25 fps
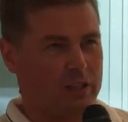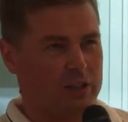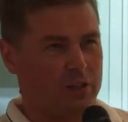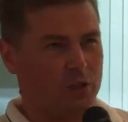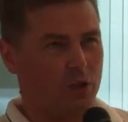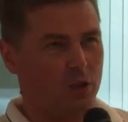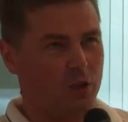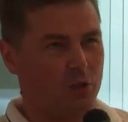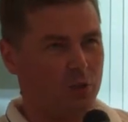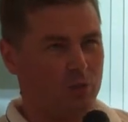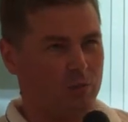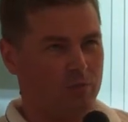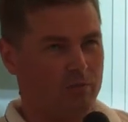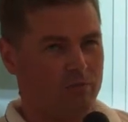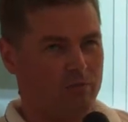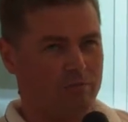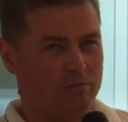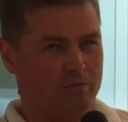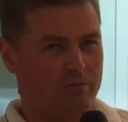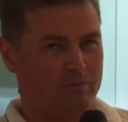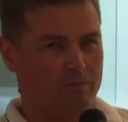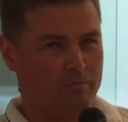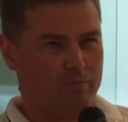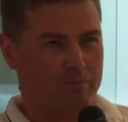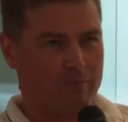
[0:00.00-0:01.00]
not
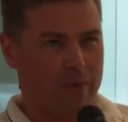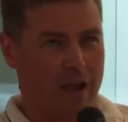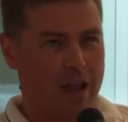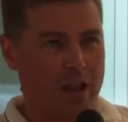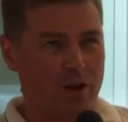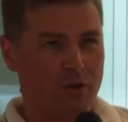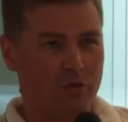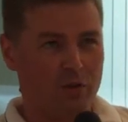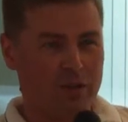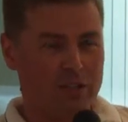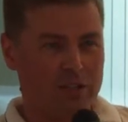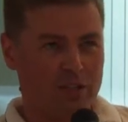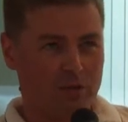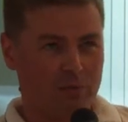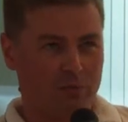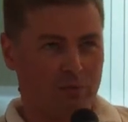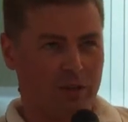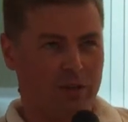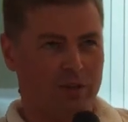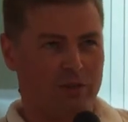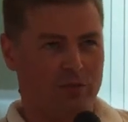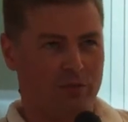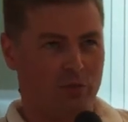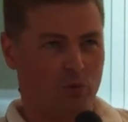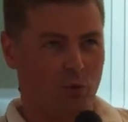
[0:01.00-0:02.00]
main reason,
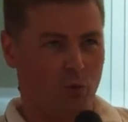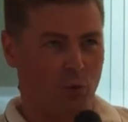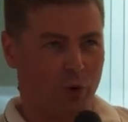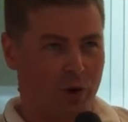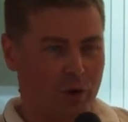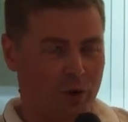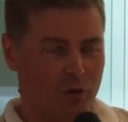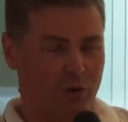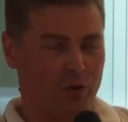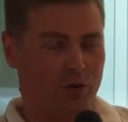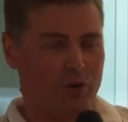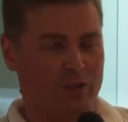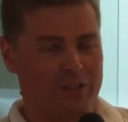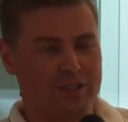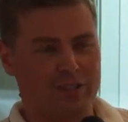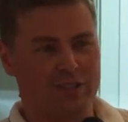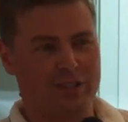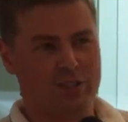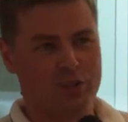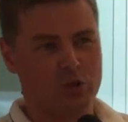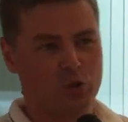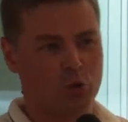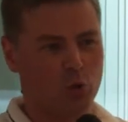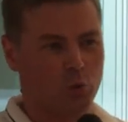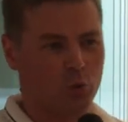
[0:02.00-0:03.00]
but one of the
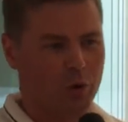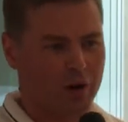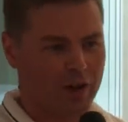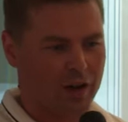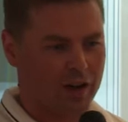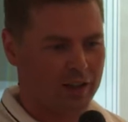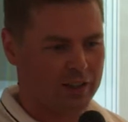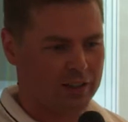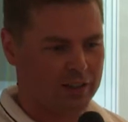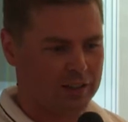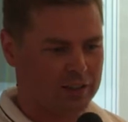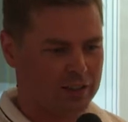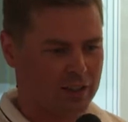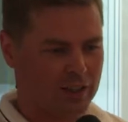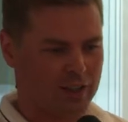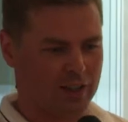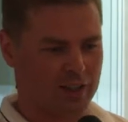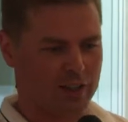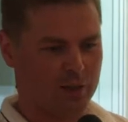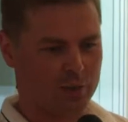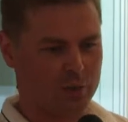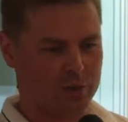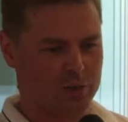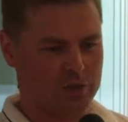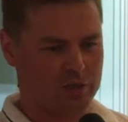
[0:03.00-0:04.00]
reasons why
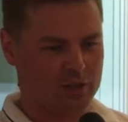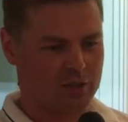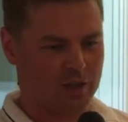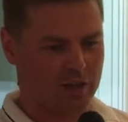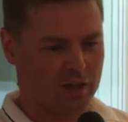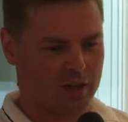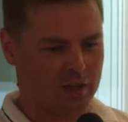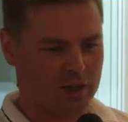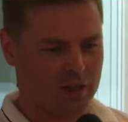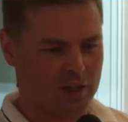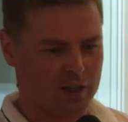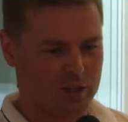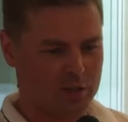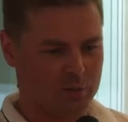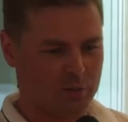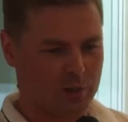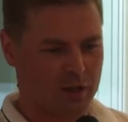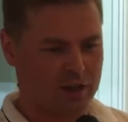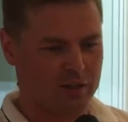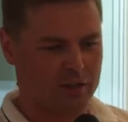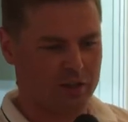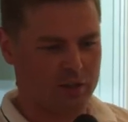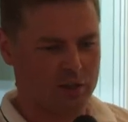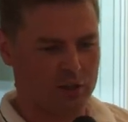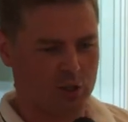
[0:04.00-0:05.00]
startups are
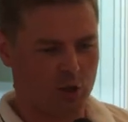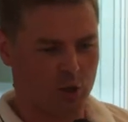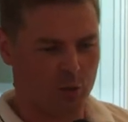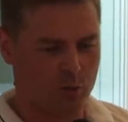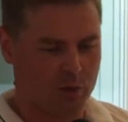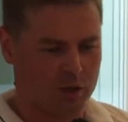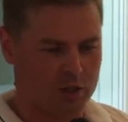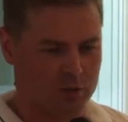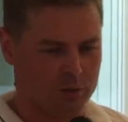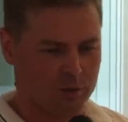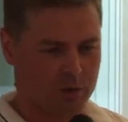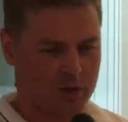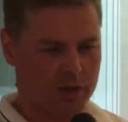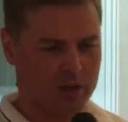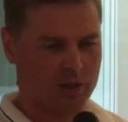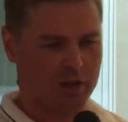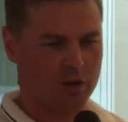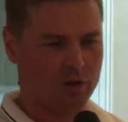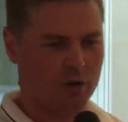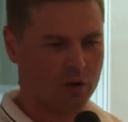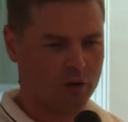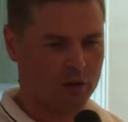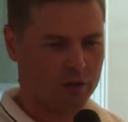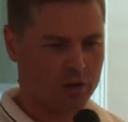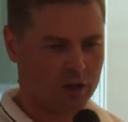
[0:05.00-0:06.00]
spending so much money
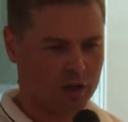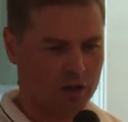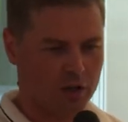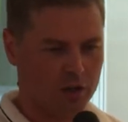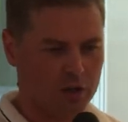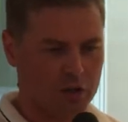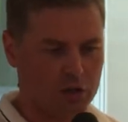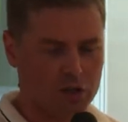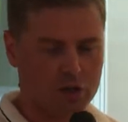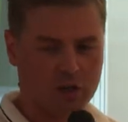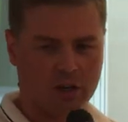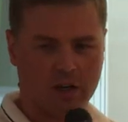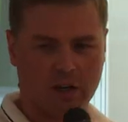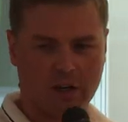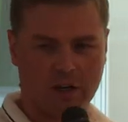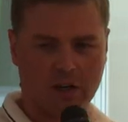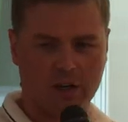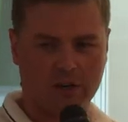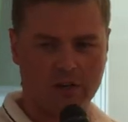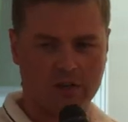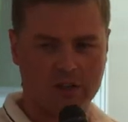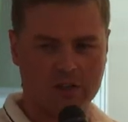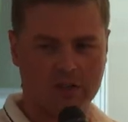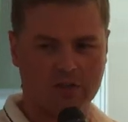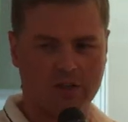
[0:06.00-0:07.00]
on the initial
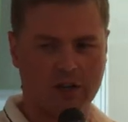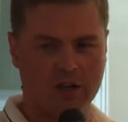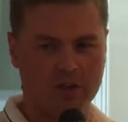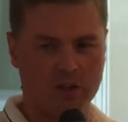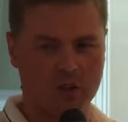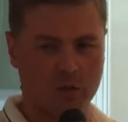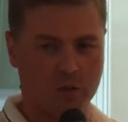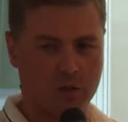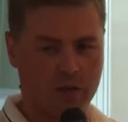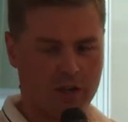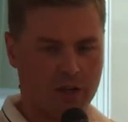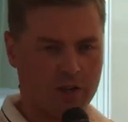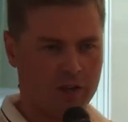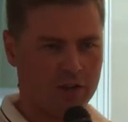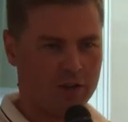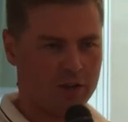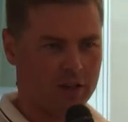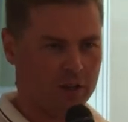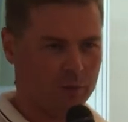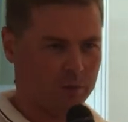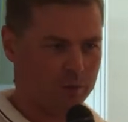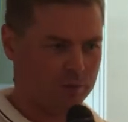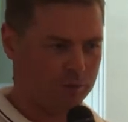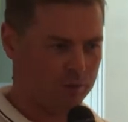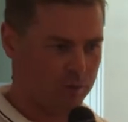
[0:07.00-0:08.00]
hires, trying to nail
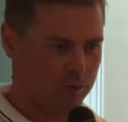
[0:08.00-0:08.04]
them